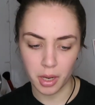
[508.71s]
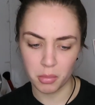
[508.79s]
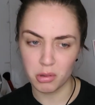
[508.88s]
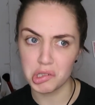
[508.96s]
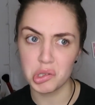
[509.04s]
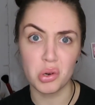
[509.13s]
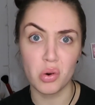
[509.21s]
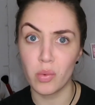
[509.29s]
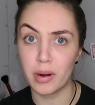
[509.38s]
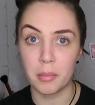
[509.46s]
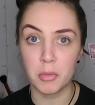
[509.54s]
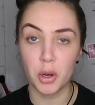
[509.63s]
I'm not sure
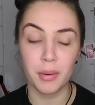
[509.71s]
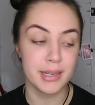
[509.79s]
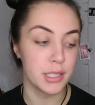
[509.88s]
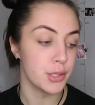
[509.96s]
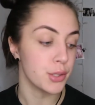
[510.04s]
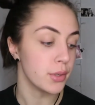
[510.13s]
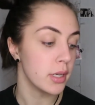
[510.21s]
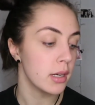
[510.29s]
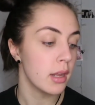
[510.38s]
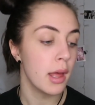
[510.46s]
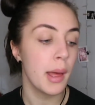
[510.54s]
when I'm going to do it,